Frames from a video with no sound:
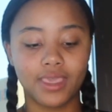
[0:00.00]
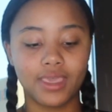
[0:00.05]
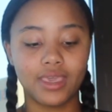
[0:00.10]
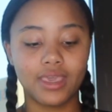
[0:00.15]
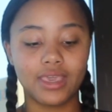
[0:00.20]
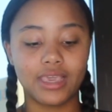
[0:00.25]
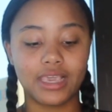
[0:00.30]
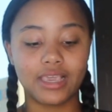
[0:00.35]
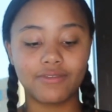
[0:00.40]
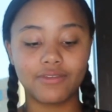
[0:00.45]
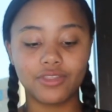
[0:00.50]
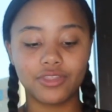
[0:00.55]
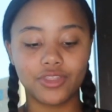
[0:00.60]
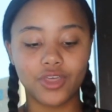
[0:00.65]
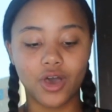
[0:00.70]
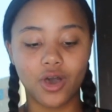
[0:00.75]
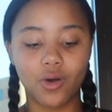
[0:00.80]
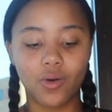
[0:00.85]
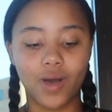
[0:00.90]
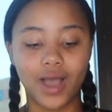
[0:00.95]
Even
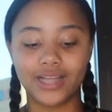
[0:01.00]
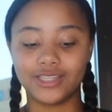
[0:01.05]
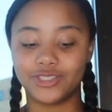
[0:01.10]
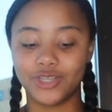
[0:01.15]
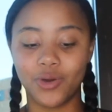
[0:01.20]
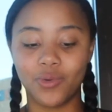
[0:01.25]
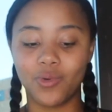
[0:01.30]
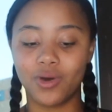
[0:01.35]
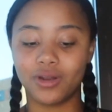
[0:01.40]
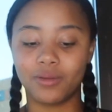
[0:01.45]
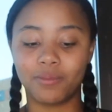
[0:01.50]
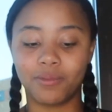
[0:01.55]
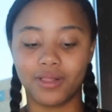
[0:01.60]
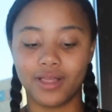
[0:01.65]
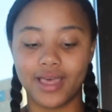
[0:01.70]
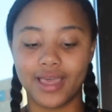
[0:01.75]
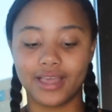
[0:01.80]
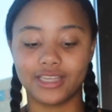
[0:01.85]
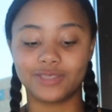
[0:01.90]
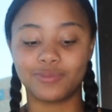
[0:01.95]
though I don't want to
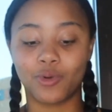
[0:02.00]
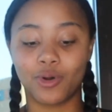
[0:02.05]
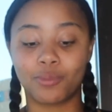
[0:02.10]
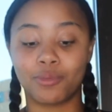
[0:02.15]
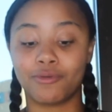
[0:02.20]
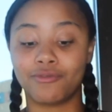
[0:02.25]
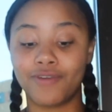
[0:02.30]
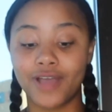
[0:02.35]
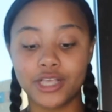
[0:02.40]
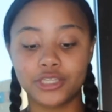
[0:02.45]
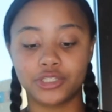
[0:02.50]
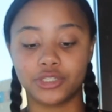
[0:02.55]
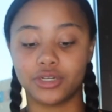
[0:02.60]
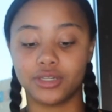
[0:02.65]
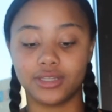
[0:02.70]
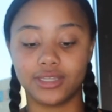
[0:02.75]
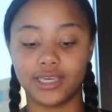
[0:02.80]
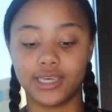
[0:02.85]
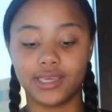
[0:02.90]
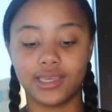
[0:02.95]
play a sport
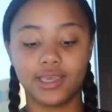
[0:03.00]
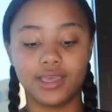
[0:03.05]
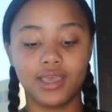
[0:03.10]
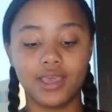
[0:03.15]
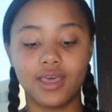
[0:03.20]
professionally,